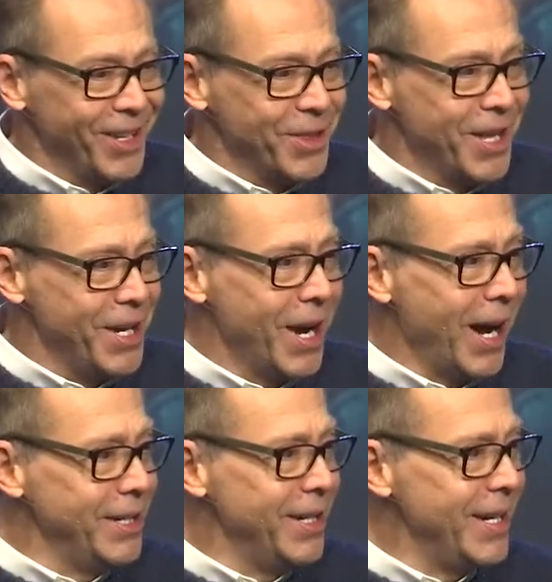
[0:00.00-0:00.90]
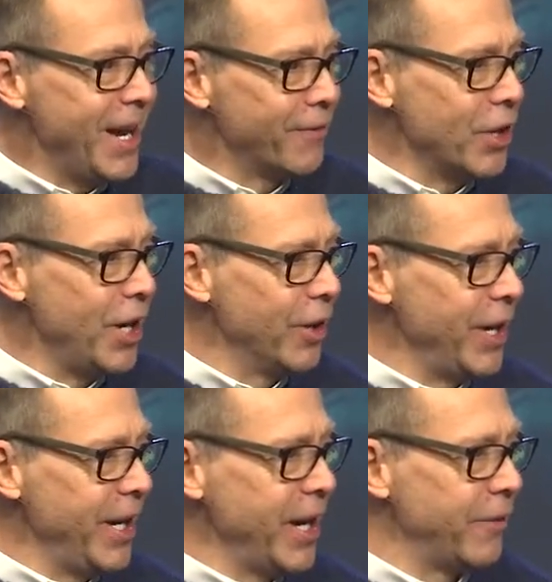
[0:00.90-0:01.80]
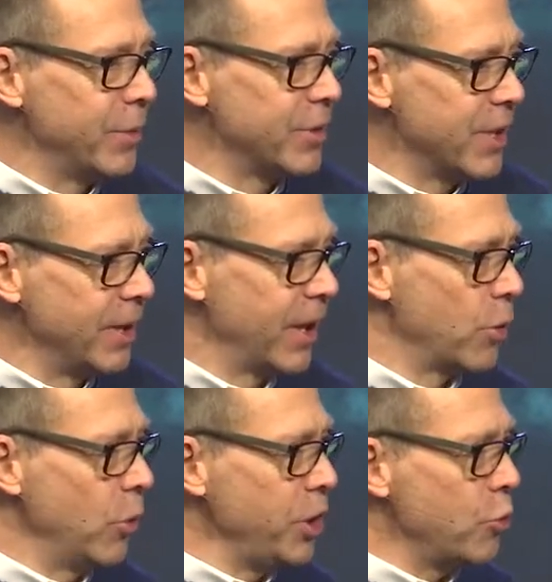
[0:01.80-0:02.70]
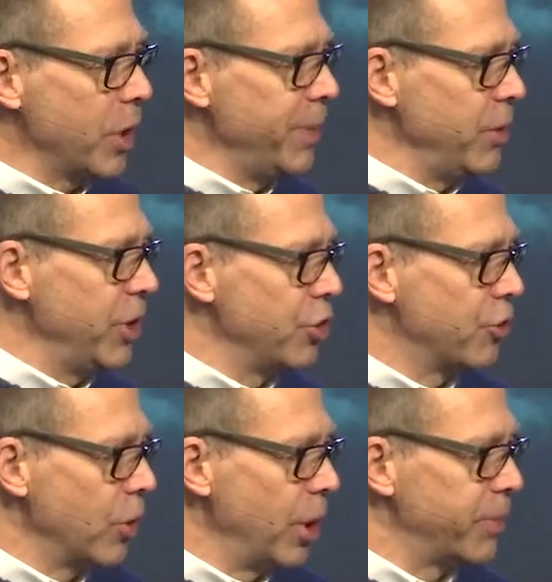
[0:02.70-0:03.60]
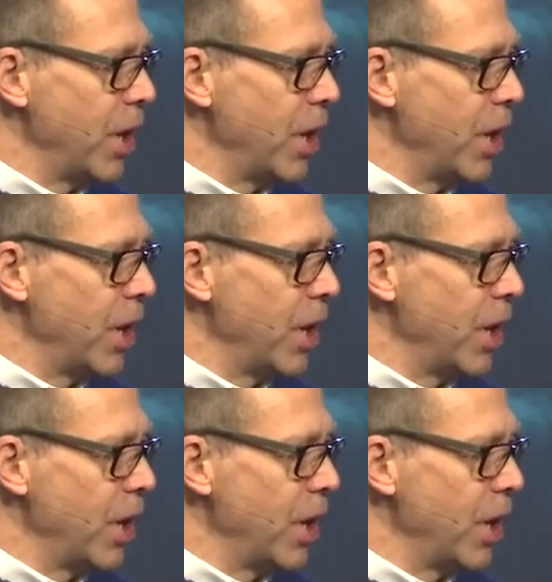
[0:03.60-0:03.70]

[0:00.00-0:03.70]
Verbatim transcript: they I never hear any of them say, like, what do you want to be when you grow up?